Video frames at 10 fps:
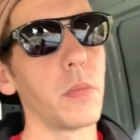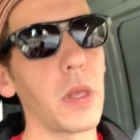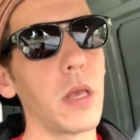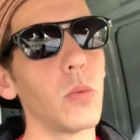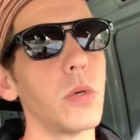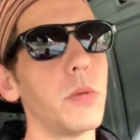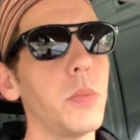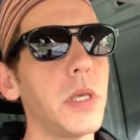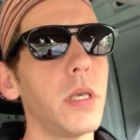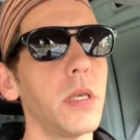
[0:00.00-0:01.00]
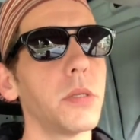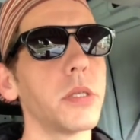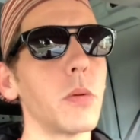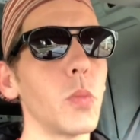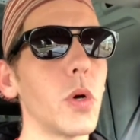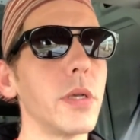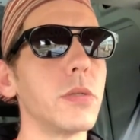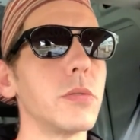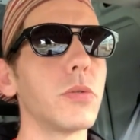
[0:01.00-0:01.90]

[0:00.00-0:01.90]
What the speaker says: it would be somewhat